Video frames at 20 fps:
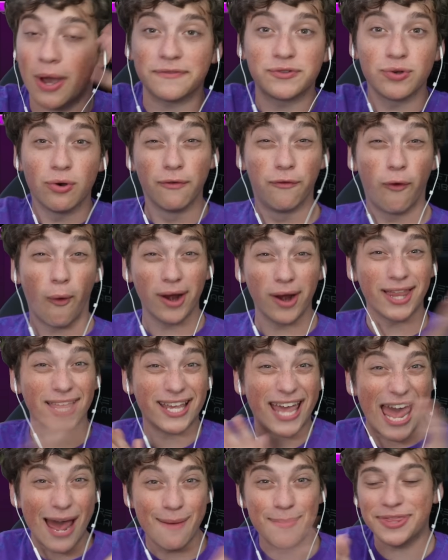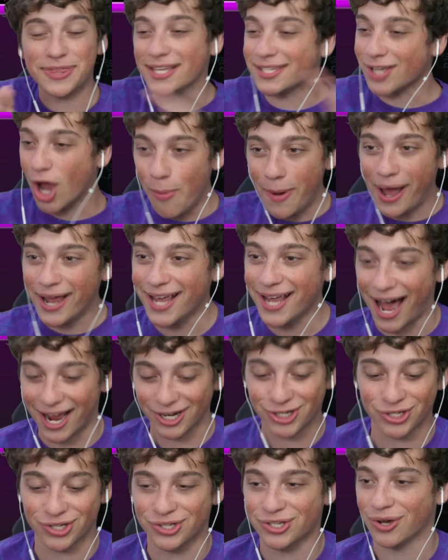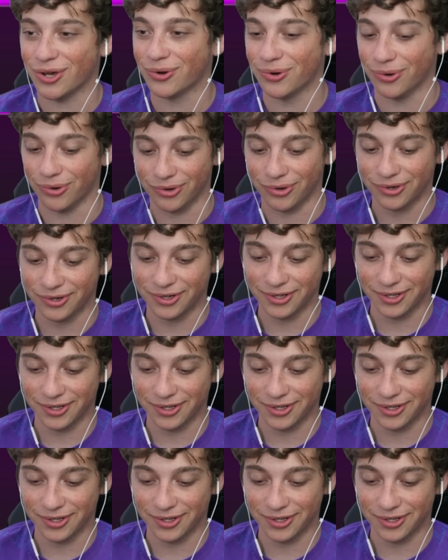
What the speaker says: you have to avoid like amethyst. Oh my gosh, this is so cool.